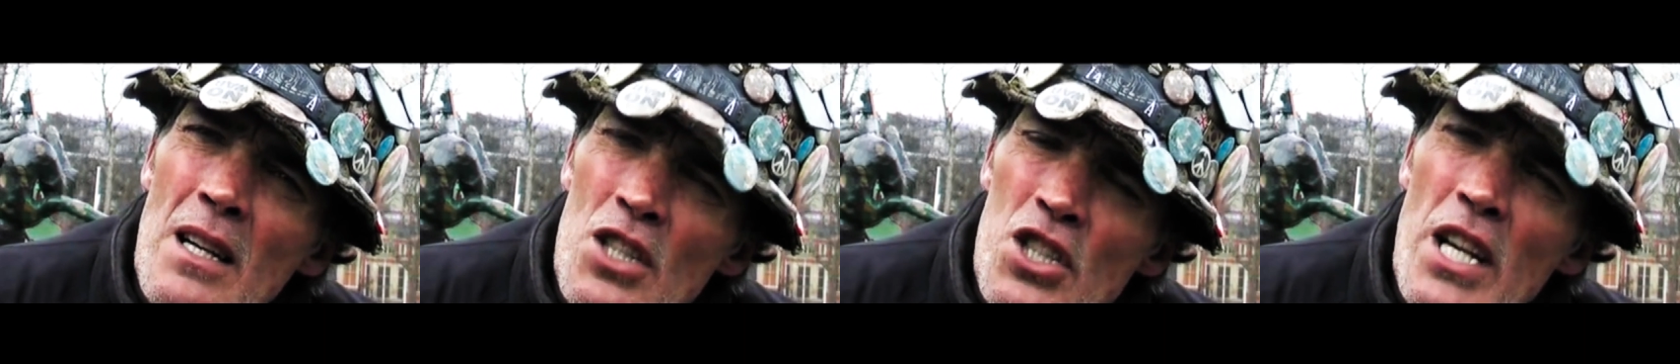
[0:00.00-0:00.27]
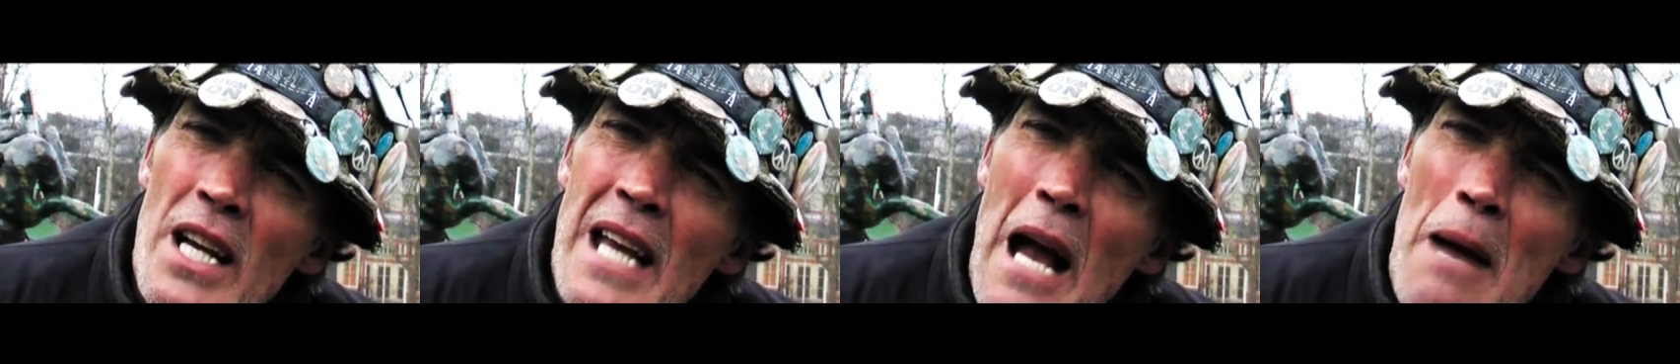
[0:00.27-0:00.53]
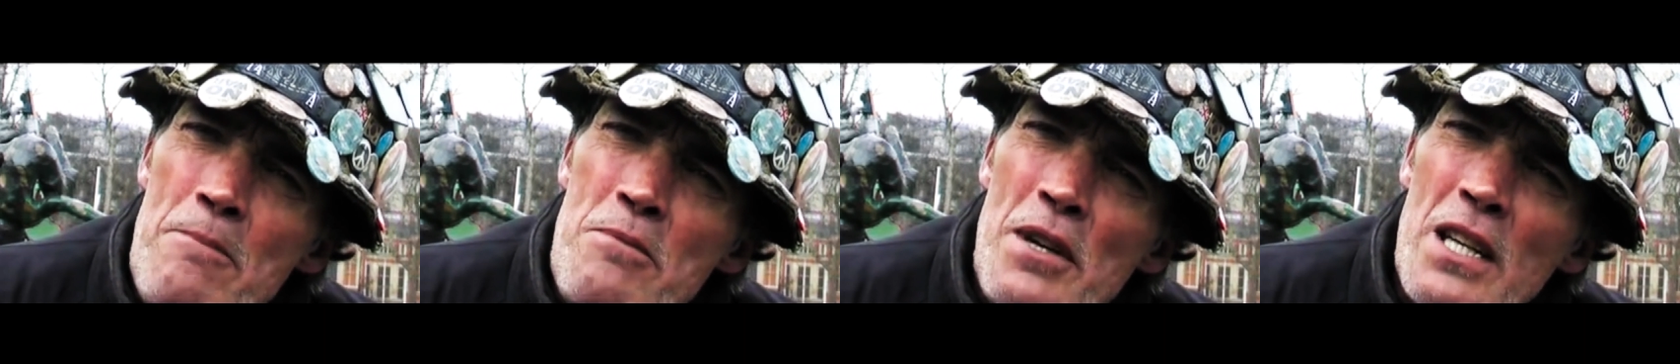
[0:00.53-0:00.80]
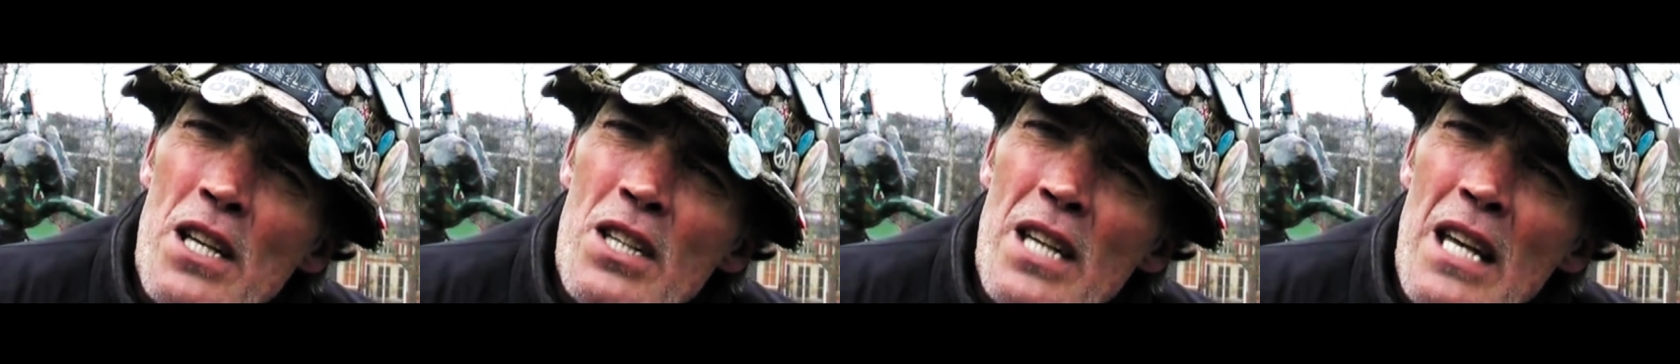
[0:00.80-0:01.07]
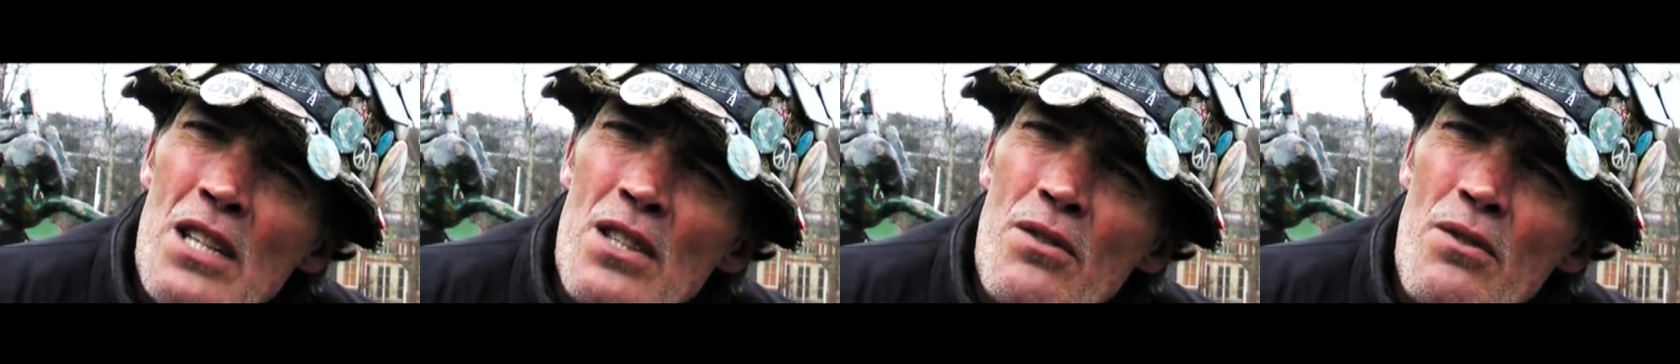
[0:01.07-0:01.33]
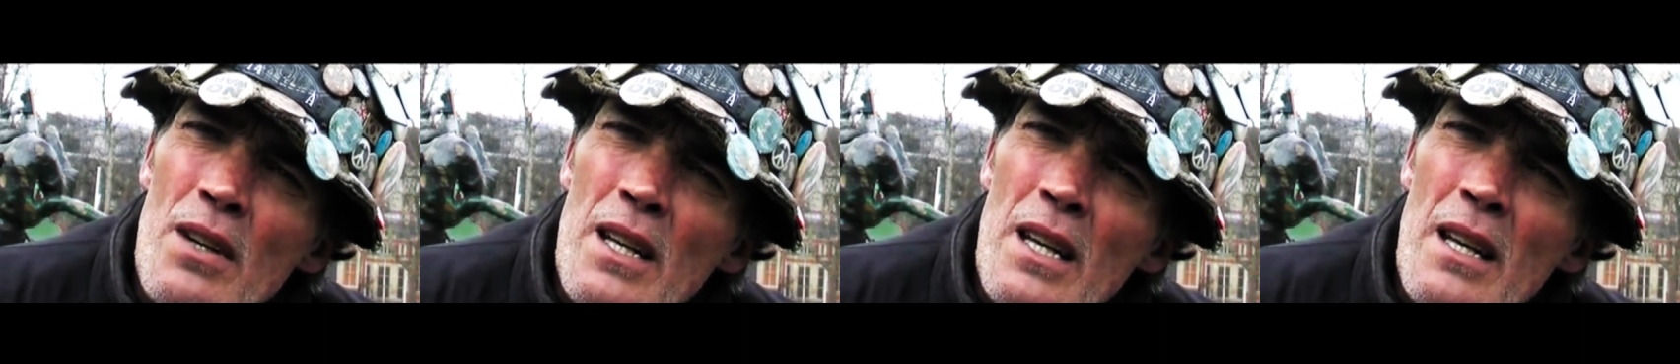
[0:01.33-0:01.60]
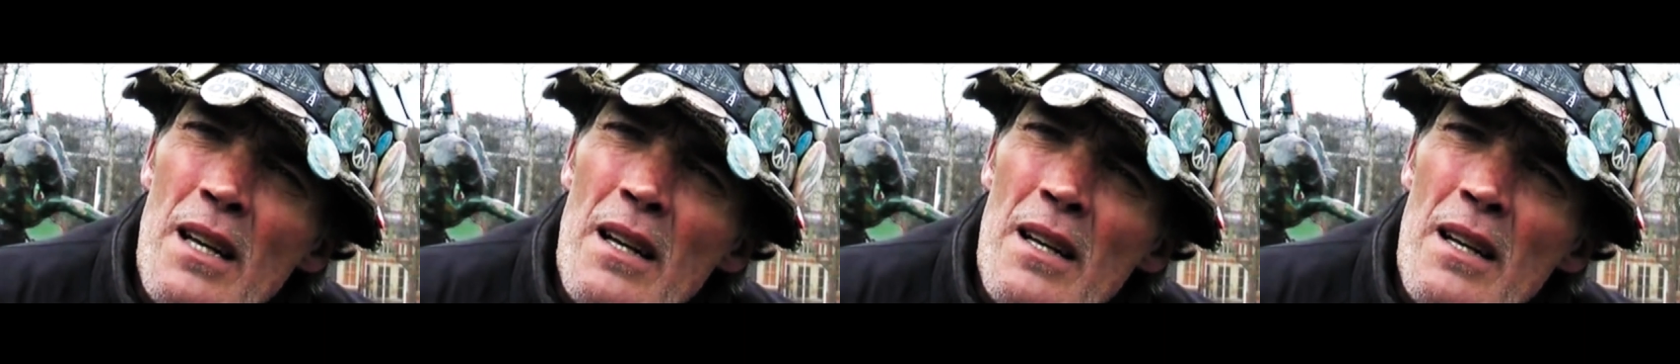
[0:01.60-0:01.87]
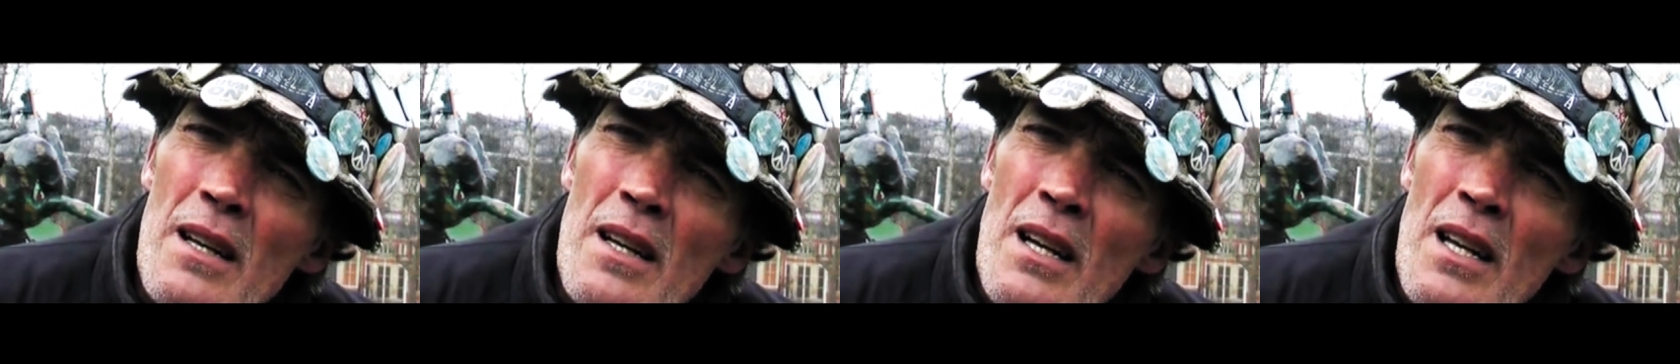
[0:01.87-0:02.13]
Check out British history.
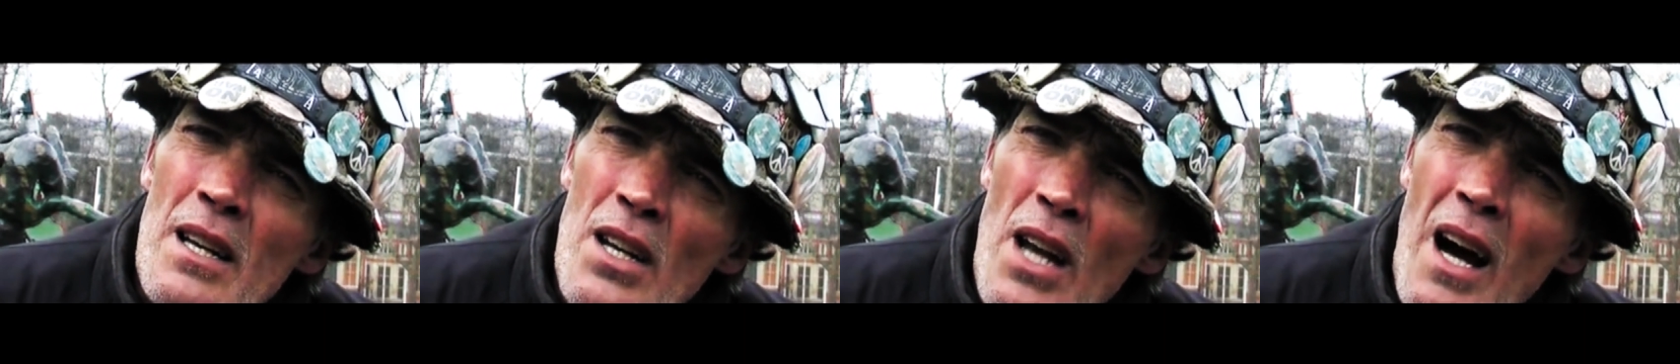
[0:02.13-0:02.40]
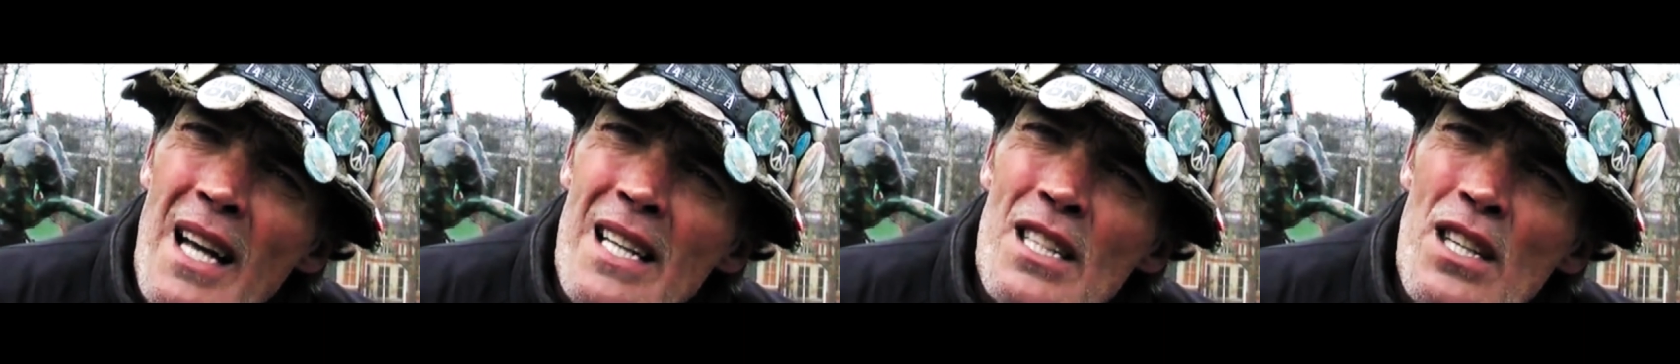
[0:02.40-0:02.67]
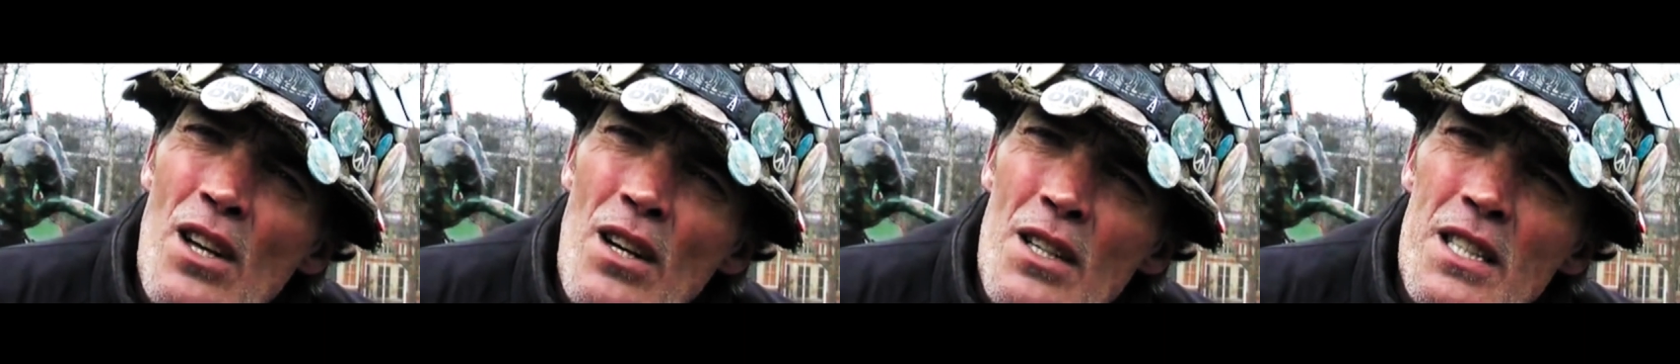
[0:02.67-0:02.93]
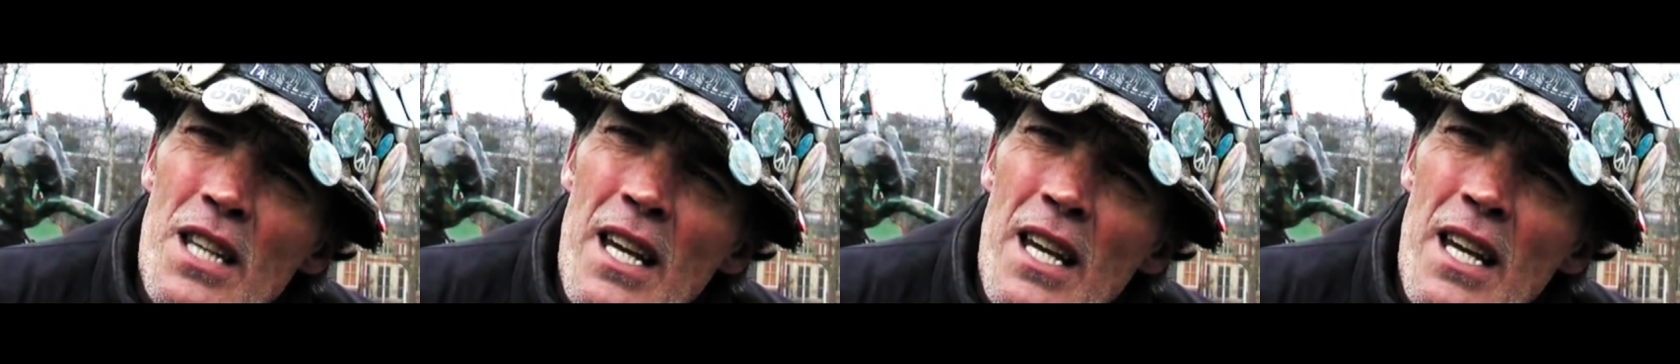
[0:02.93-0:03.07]
90 odd